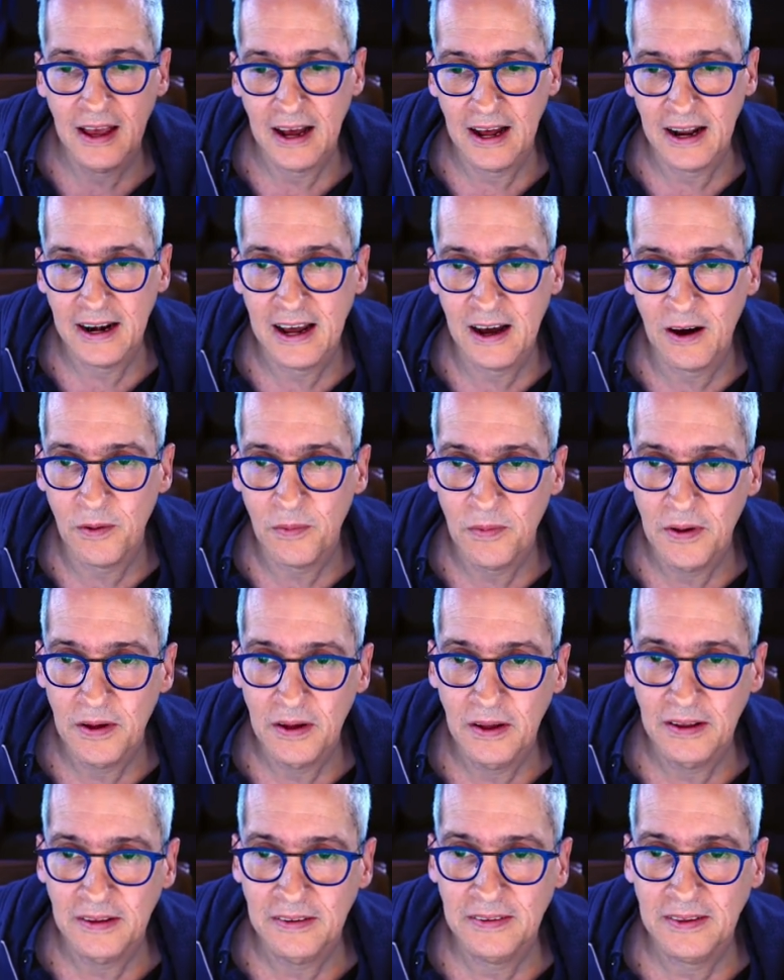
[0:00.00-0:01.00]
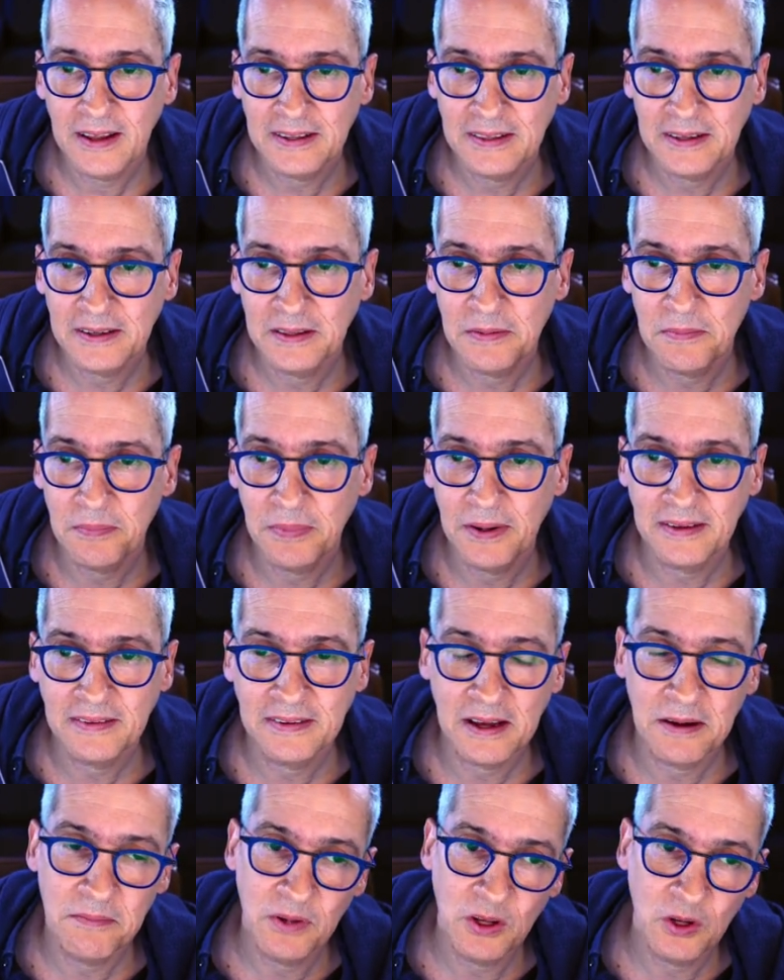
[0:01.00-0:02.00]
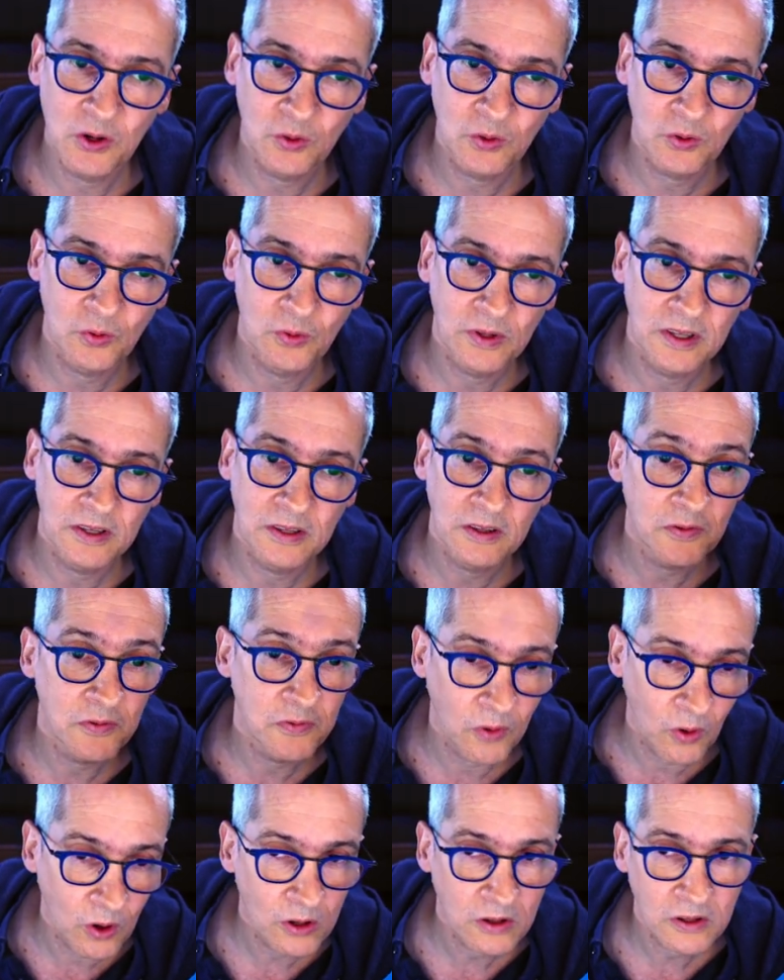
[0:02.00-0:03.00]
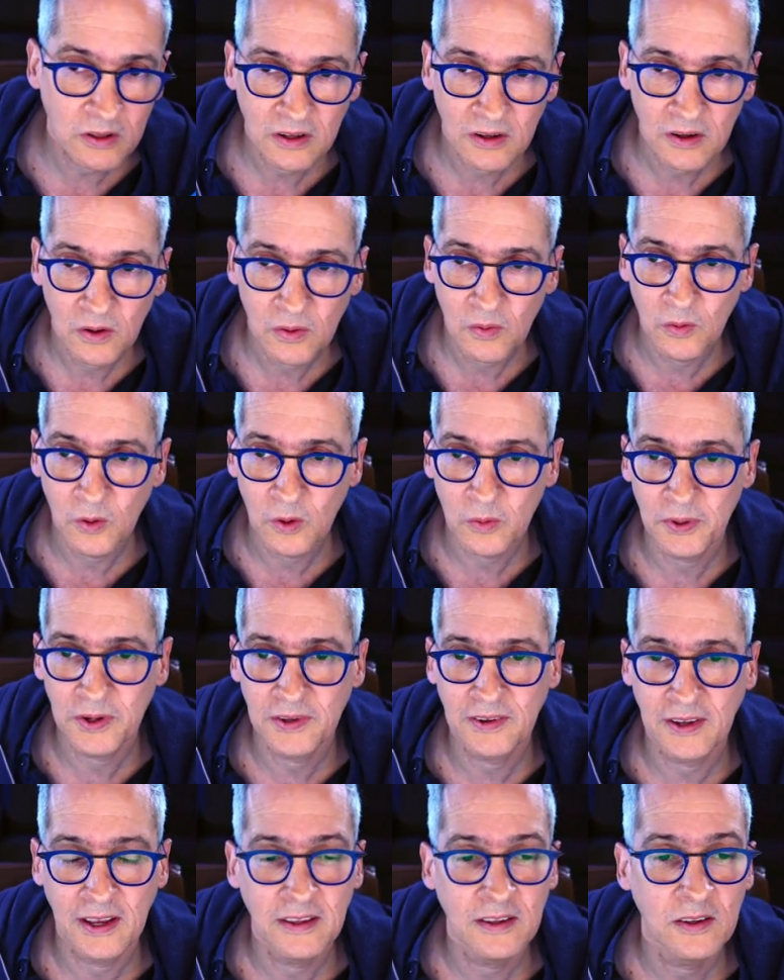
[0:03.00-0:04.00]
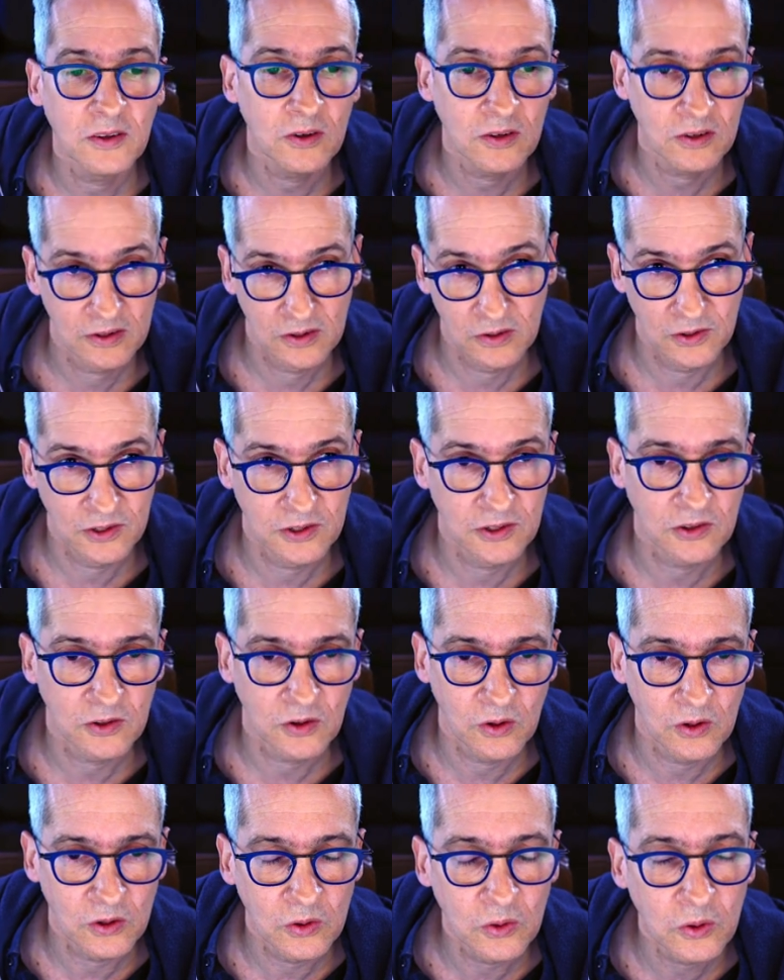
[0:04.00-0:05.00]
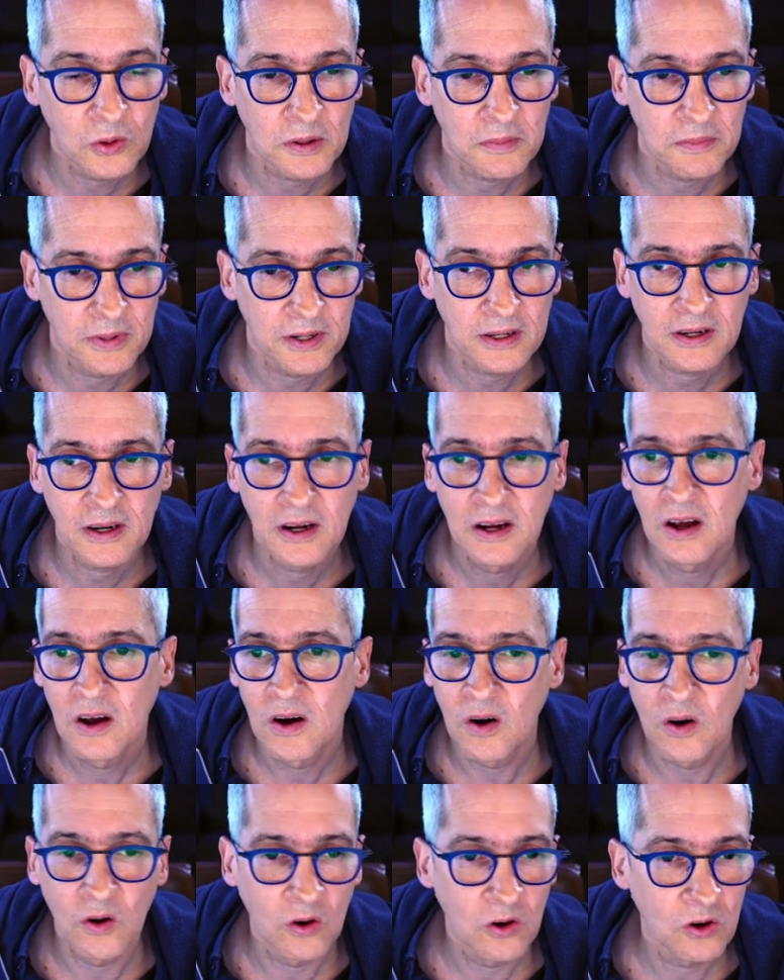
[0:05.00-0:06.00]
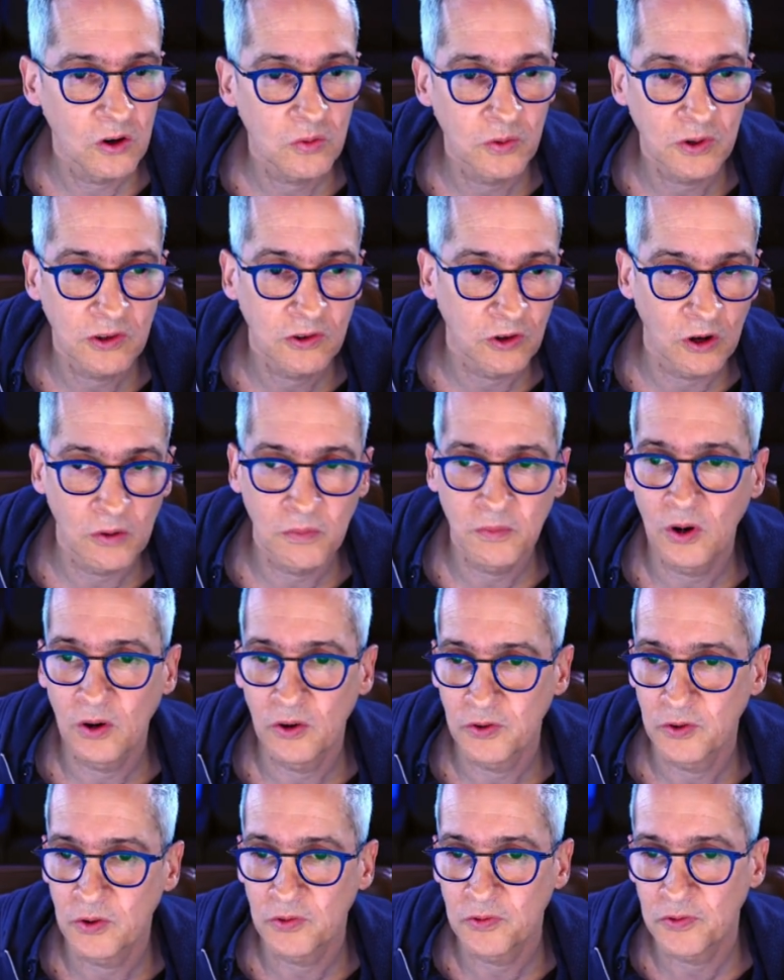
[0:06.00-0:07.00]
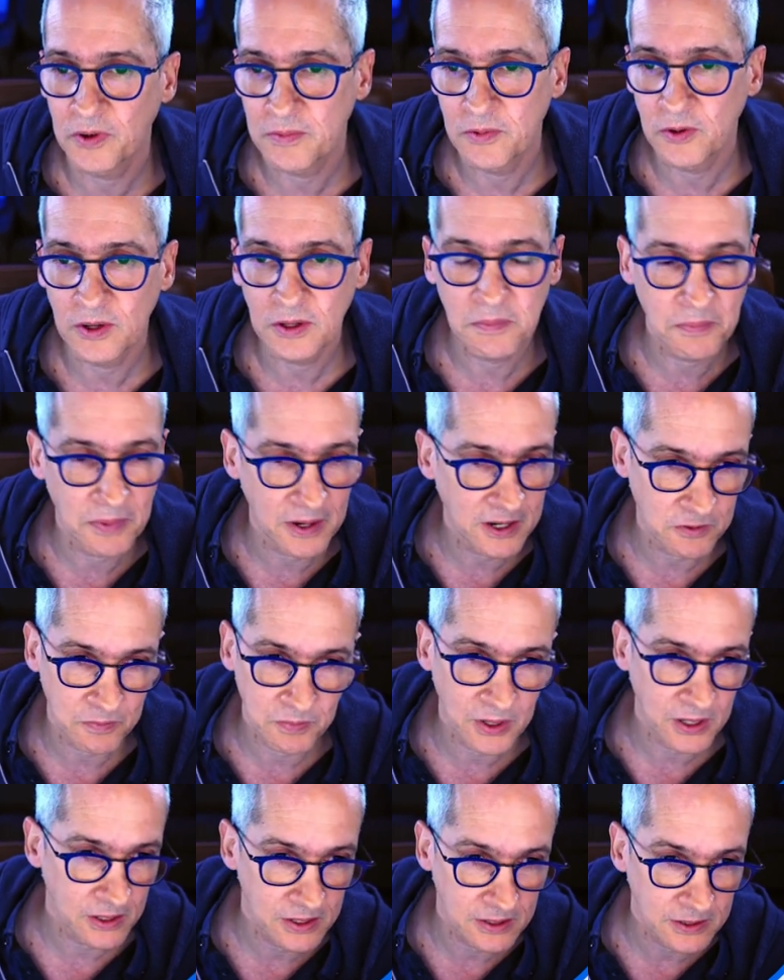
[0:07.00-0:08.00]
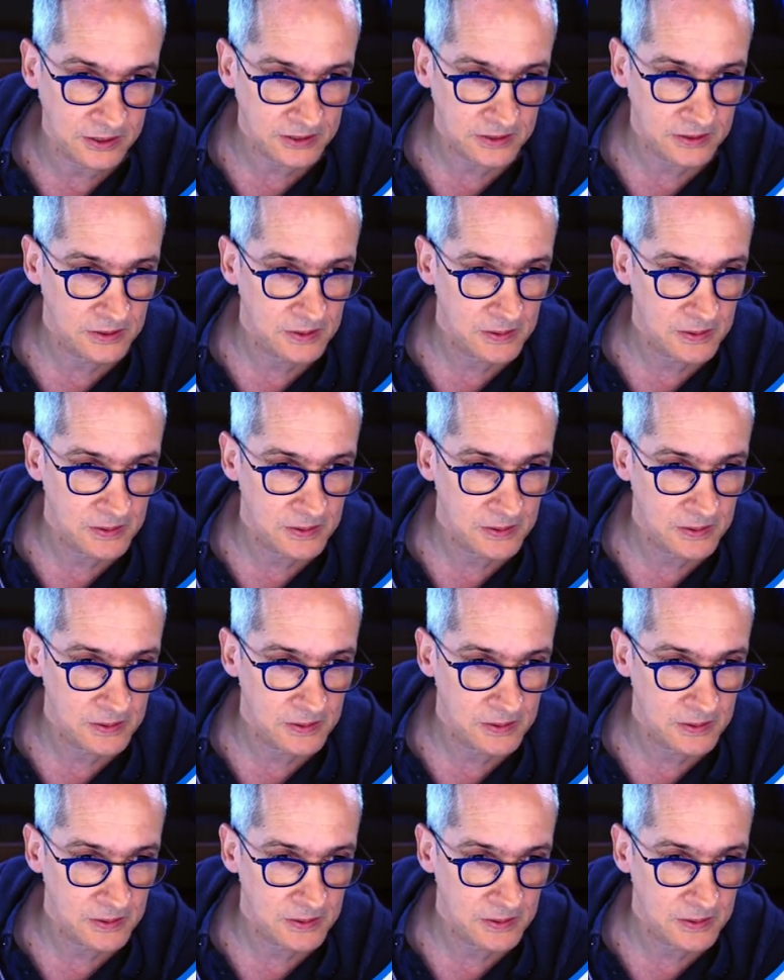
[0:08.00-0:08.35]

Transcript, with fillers: And now, starter templates can be used with the default WordPress editor, which is called Gutenberg, or with some of your favorite page builders